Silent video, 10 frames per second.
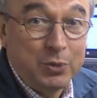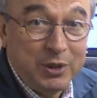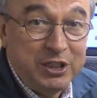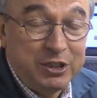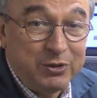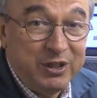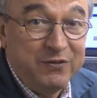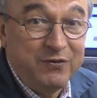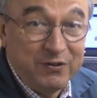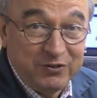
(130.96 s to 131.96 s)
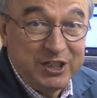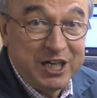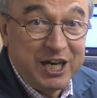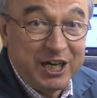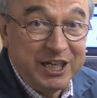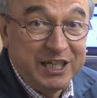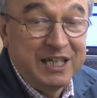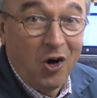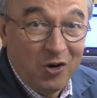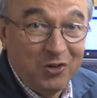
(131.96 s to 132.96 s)
23:59
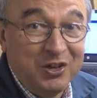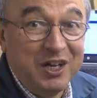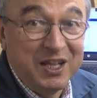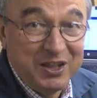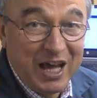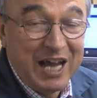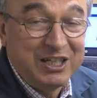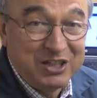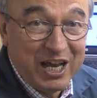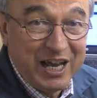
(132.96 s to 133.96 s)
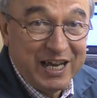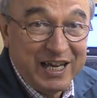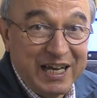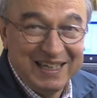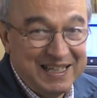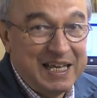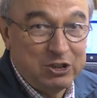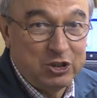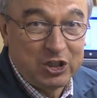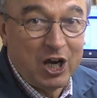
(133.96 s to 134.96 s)
on that day, and
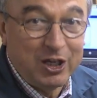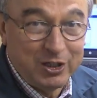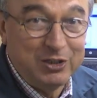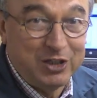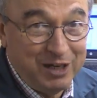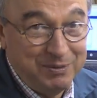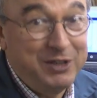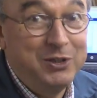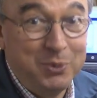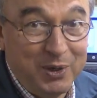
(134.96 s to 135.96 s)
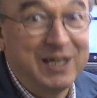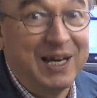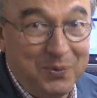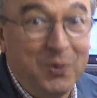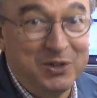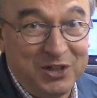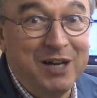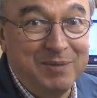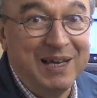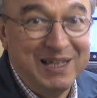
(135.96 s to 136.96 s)
that's Chicago time. Now you work out what
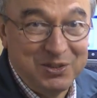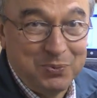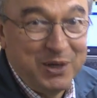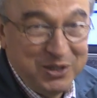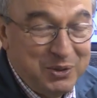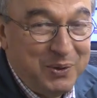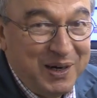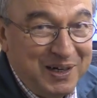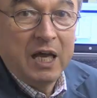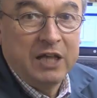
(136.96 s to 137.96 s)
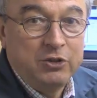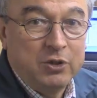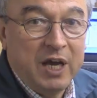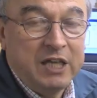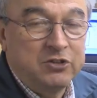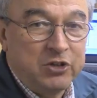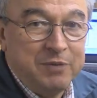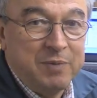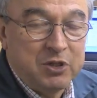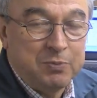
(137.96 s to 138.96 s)
time that is where you are. And your entry
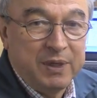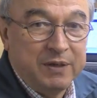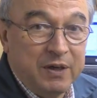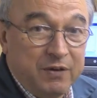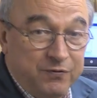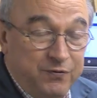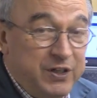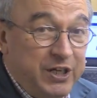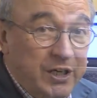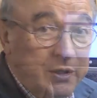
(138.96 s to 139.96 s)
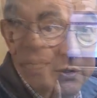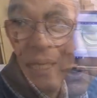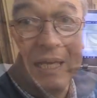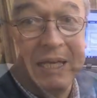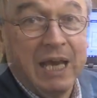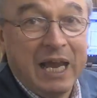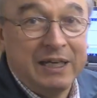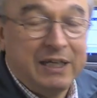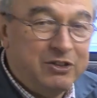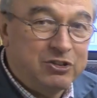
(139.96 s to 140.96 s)
must be a video,
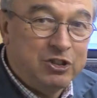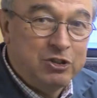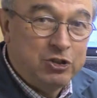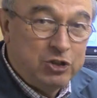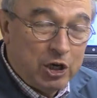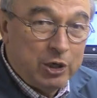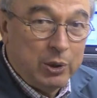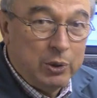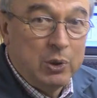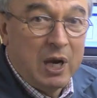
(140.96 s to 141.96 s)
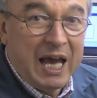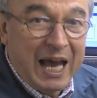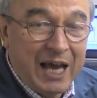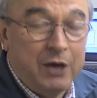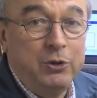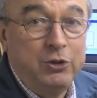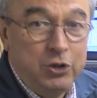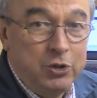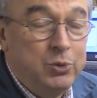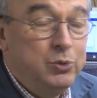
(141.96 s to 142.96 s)
and it's to show how
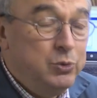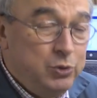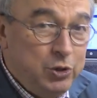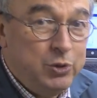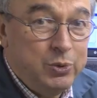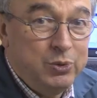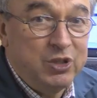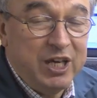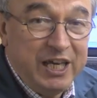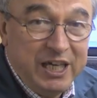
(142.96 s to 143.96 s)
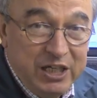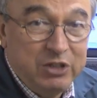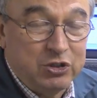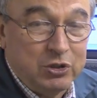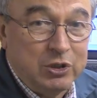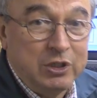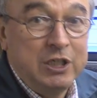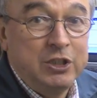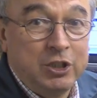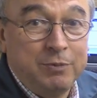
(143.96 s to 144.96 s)
you use Easel
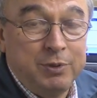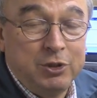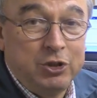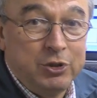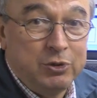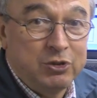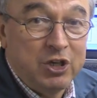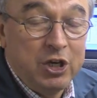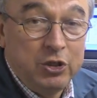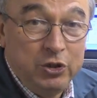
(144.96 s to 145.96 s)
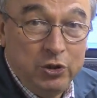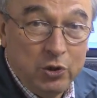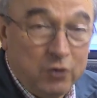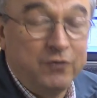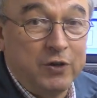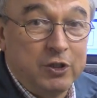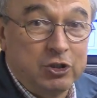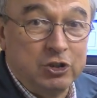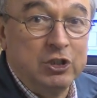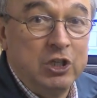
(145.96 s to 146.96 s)
to produce your
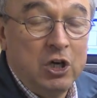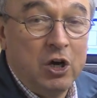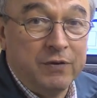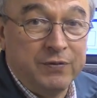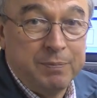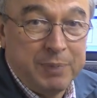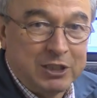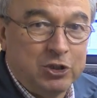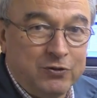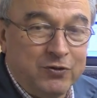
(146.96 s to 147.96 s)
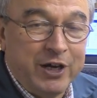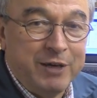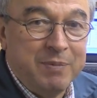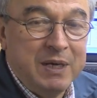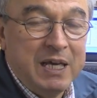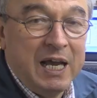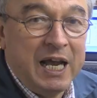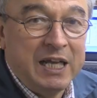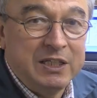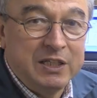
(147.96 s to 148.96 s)
version of the picture frame.
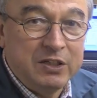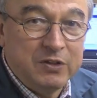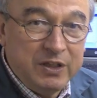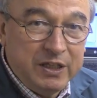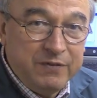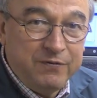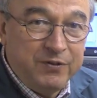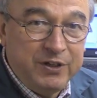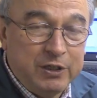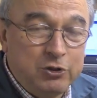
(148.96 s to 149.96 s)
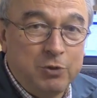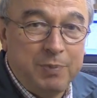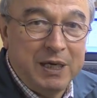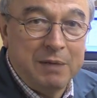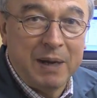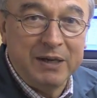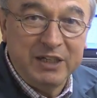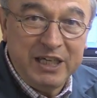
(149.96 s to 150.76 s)
And the video should be about